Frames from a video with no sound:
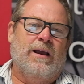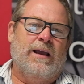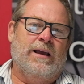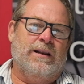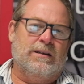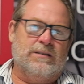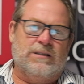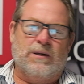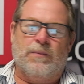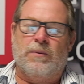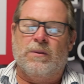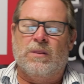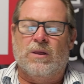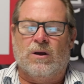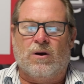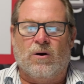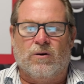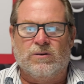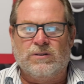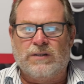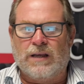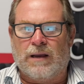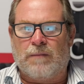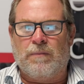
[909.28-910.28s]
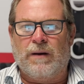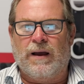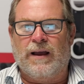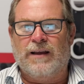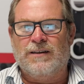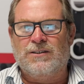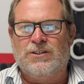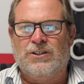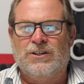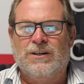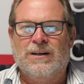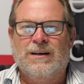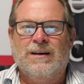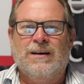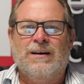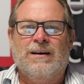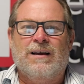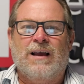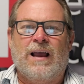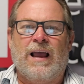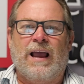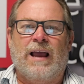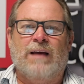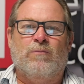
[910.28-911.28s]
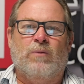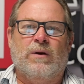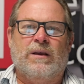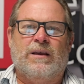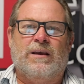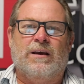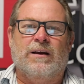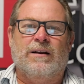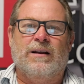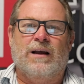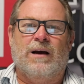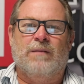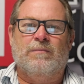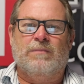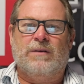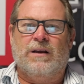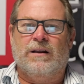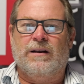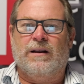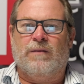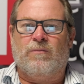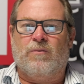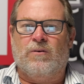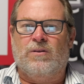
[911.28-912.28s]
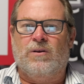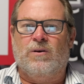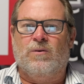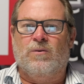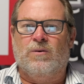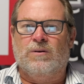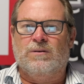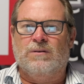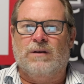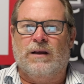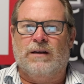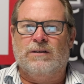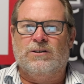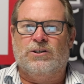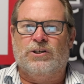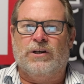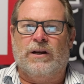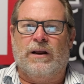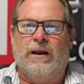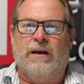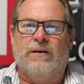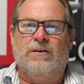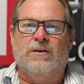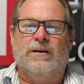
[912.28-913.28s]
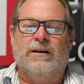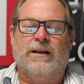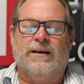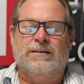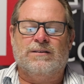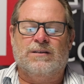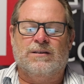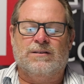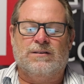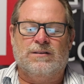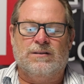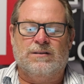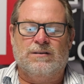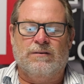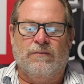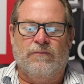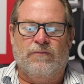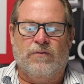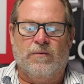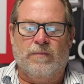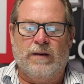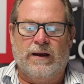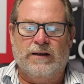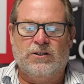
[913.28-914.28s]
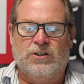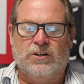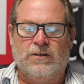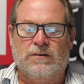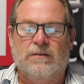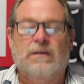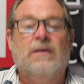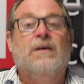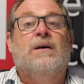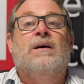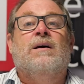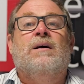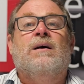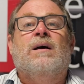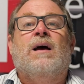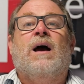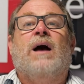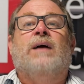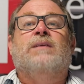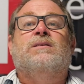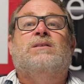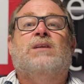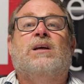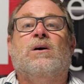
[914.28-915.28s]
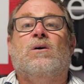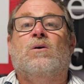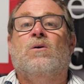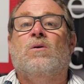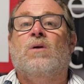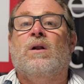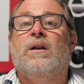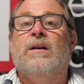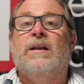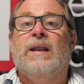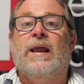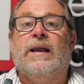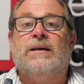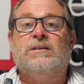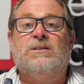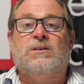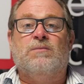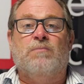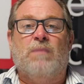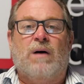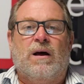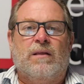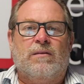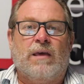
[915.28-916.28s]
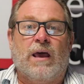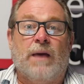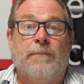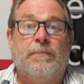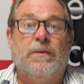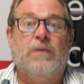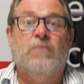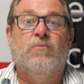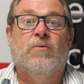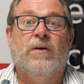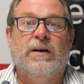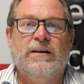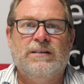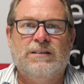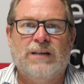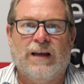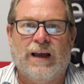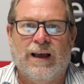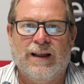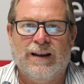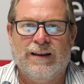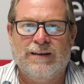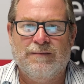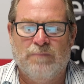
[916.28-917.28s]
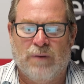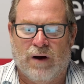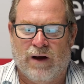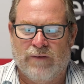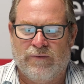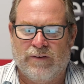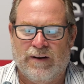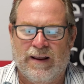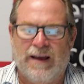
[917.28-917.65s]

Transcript: Hit us up on the contact page and we can connect with you and share how you can access this information. Until next month, happy retailing. Bye for